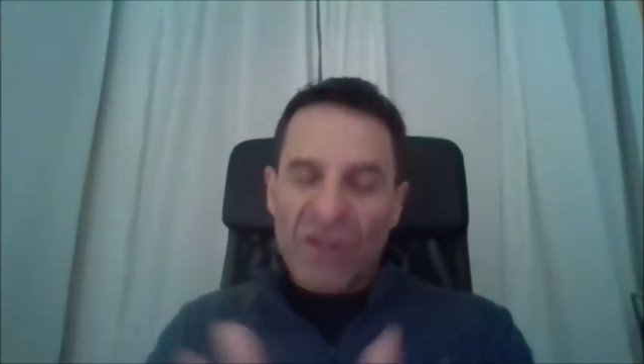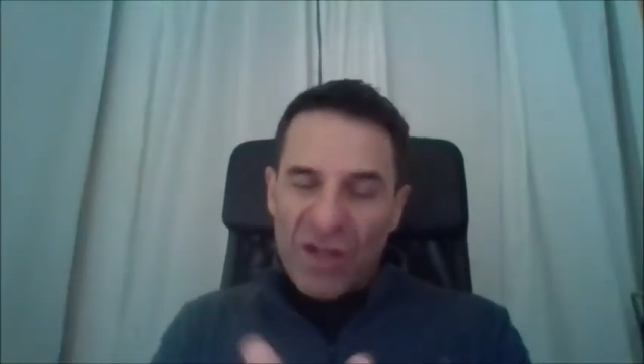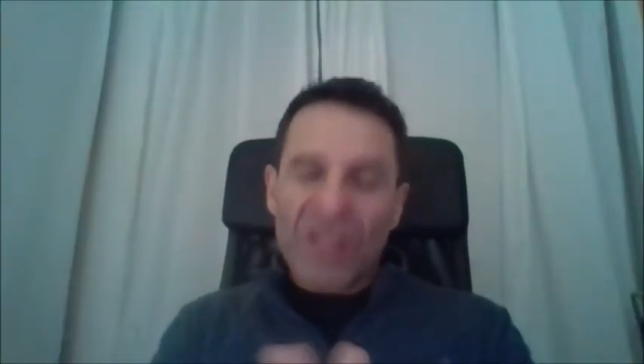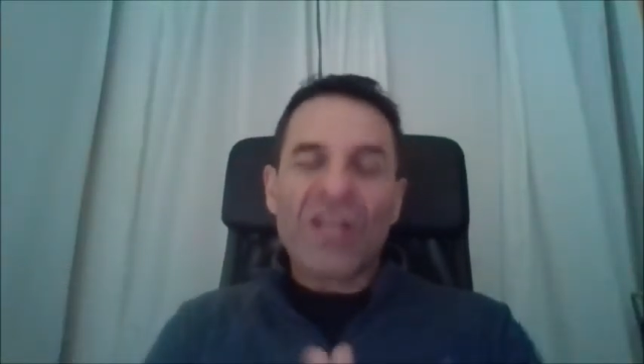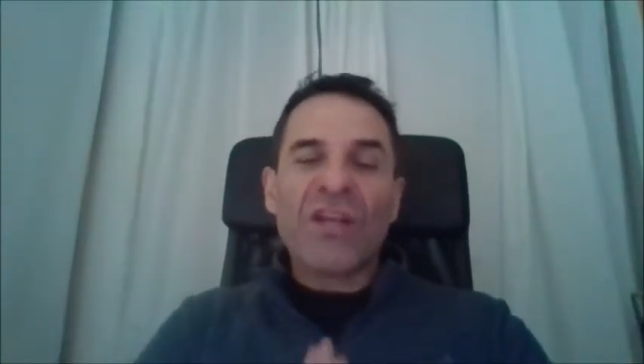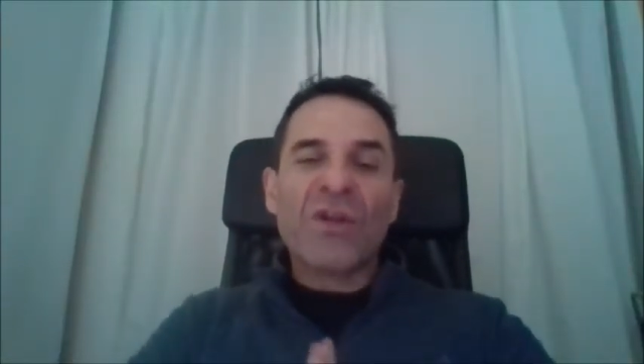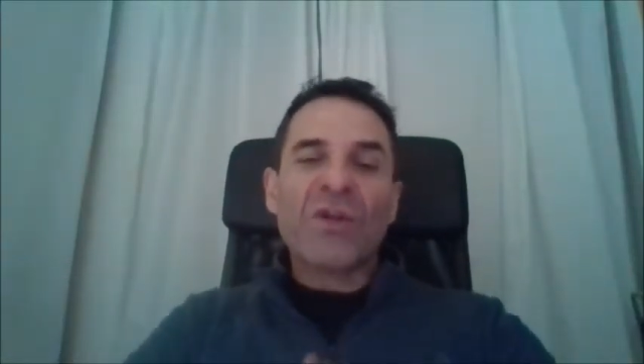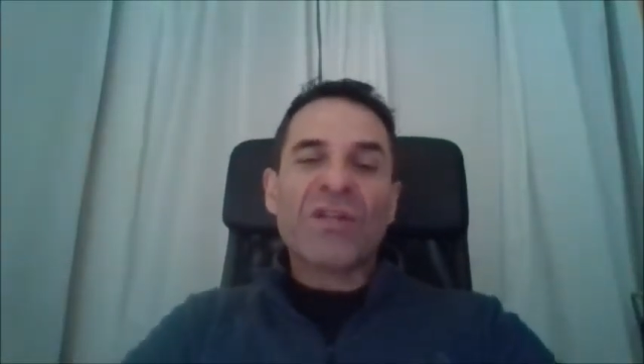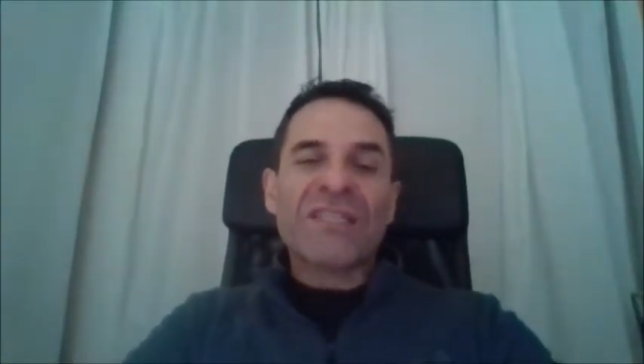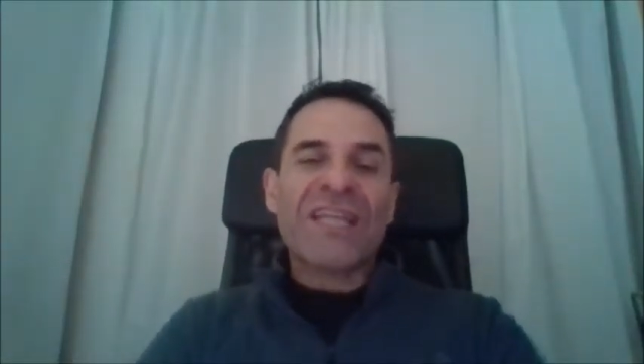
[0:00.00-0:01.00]
like
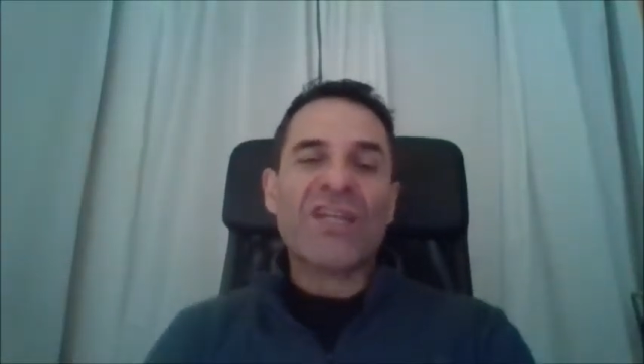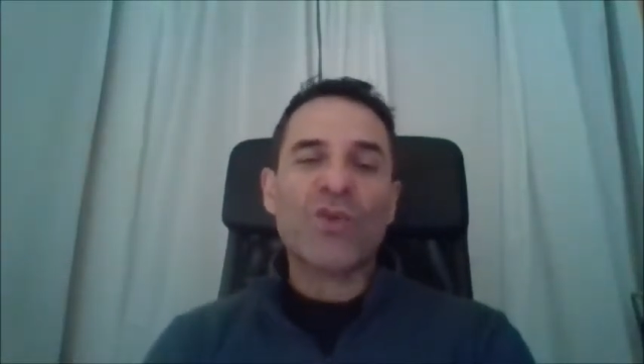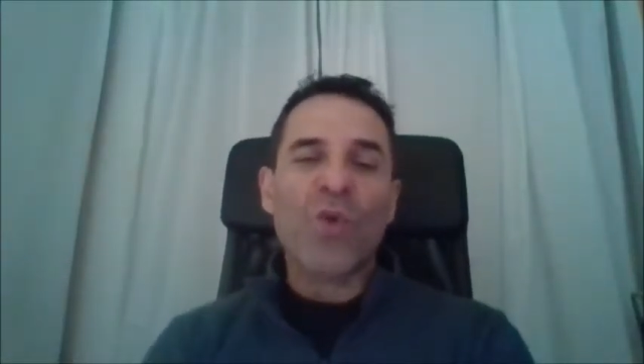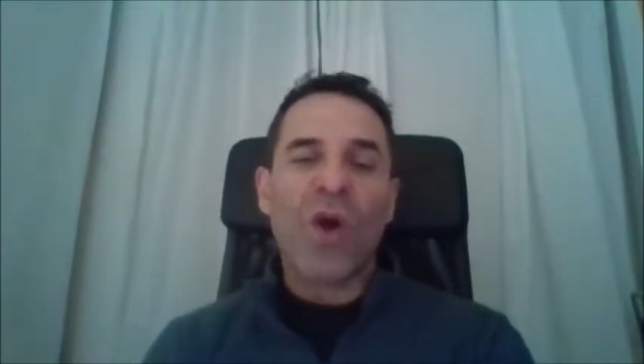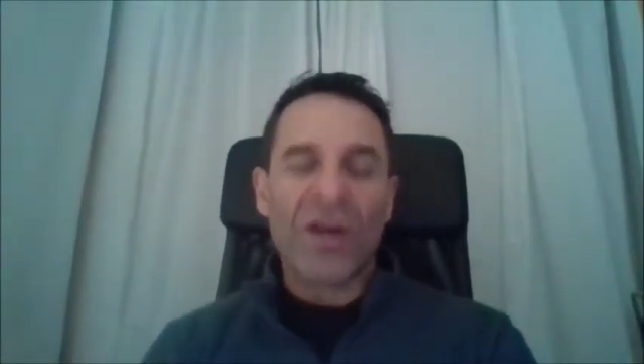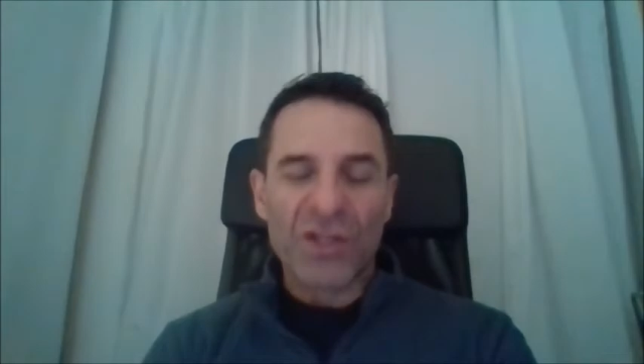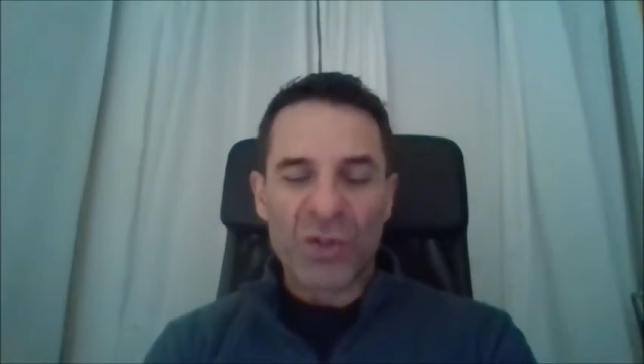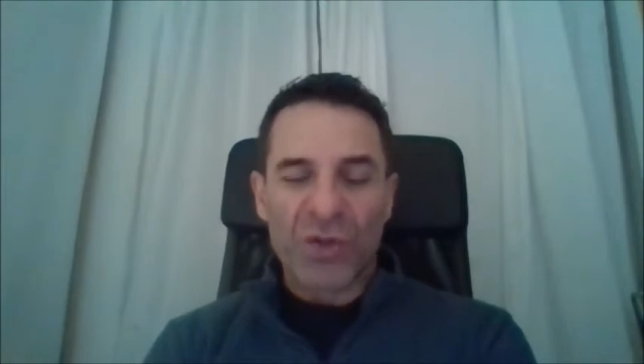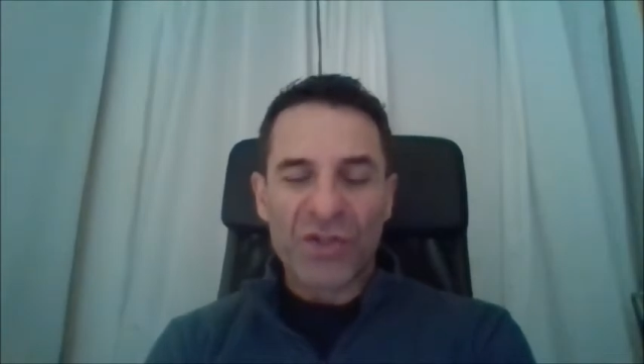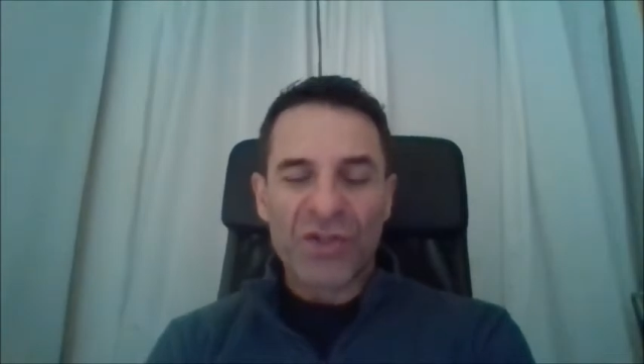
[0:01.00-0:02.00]
the state you are in
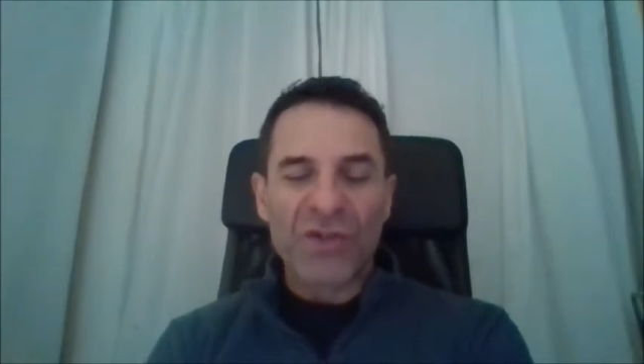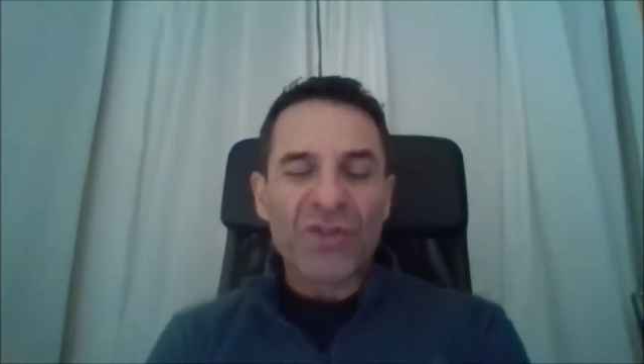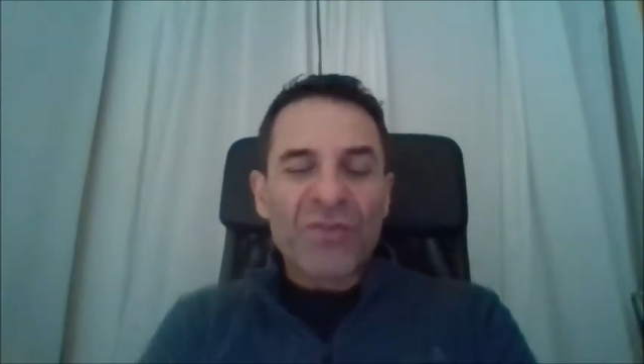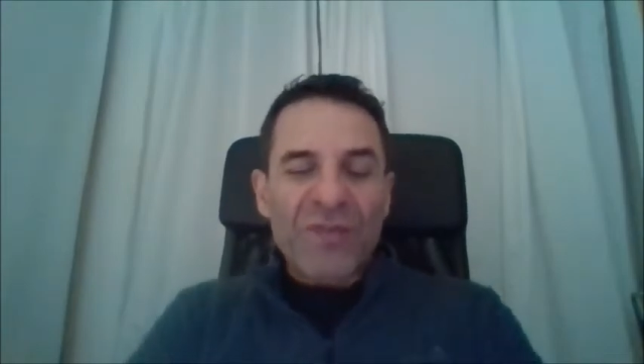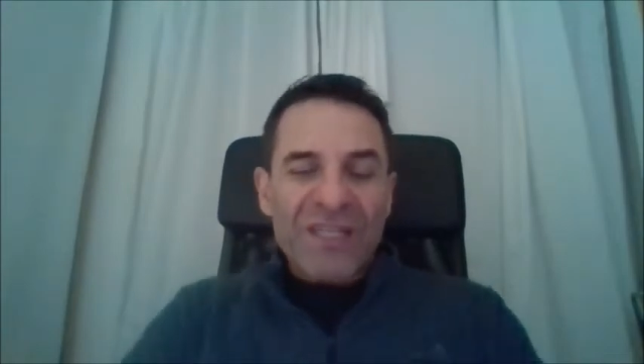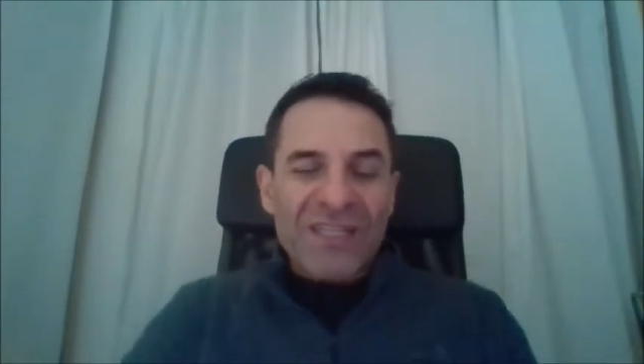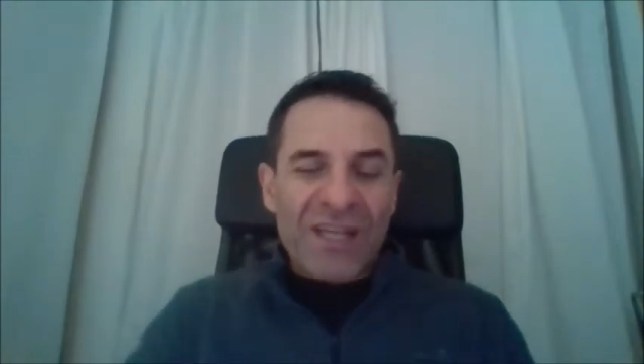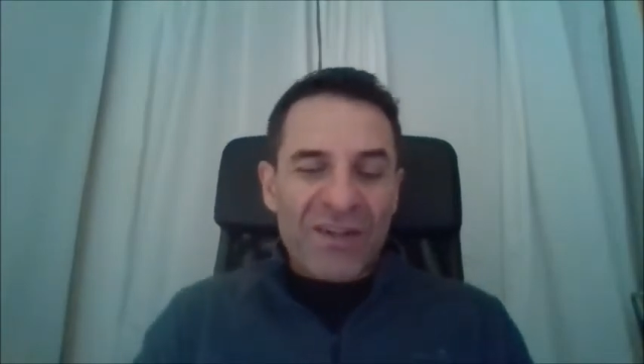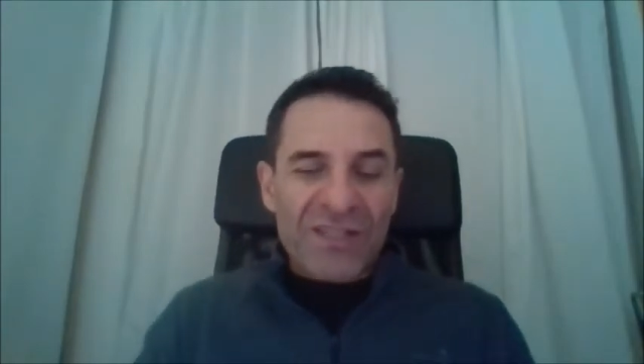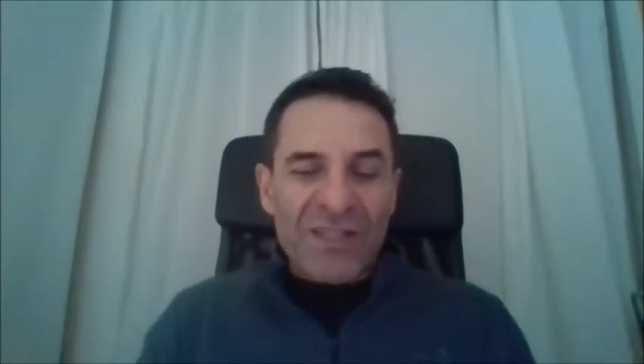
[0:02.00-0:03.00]
Georgia? Could you please
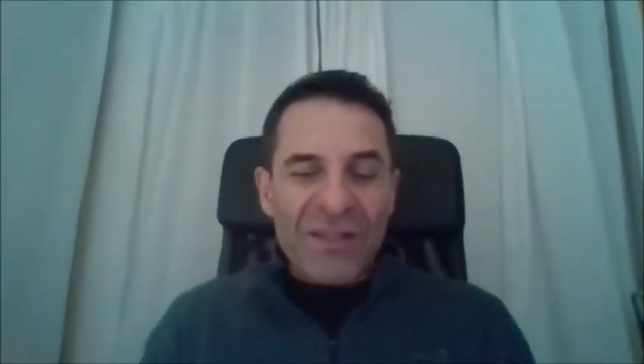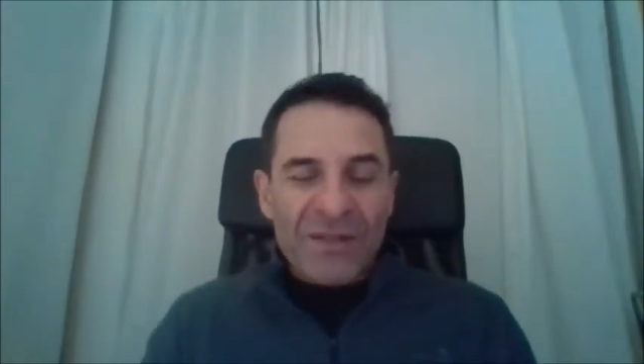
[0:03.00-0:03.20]
tell us?